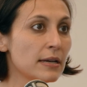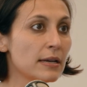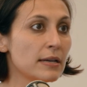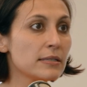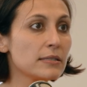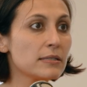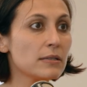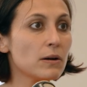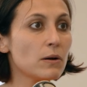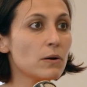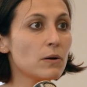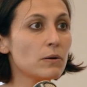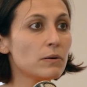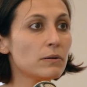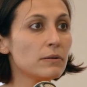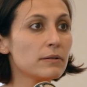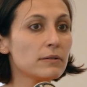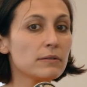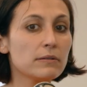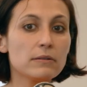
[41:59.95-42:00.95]

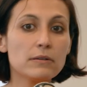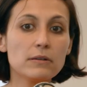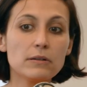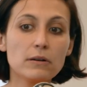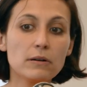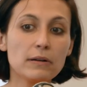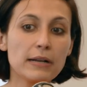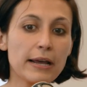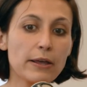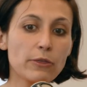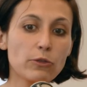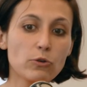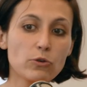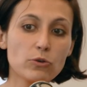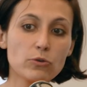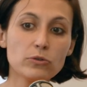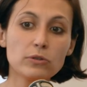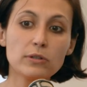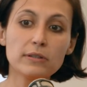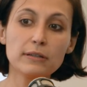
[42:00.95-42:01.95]
So, like
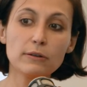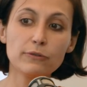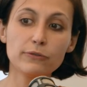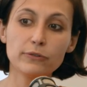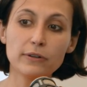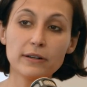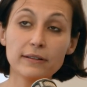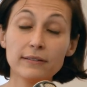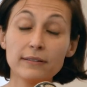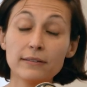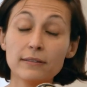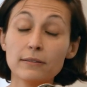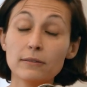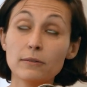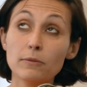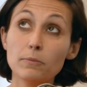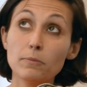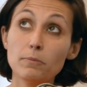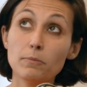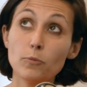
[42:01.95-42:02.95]
through the different,
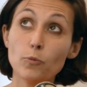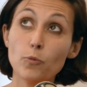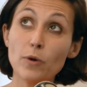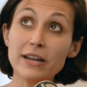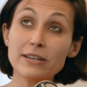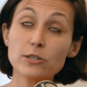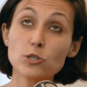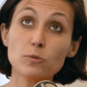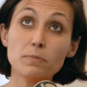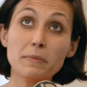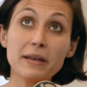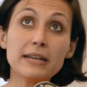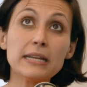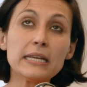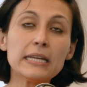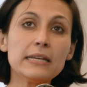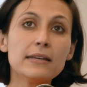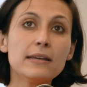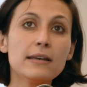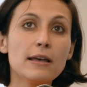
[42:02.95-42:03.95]
way too
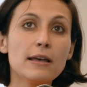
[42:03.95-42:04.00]
many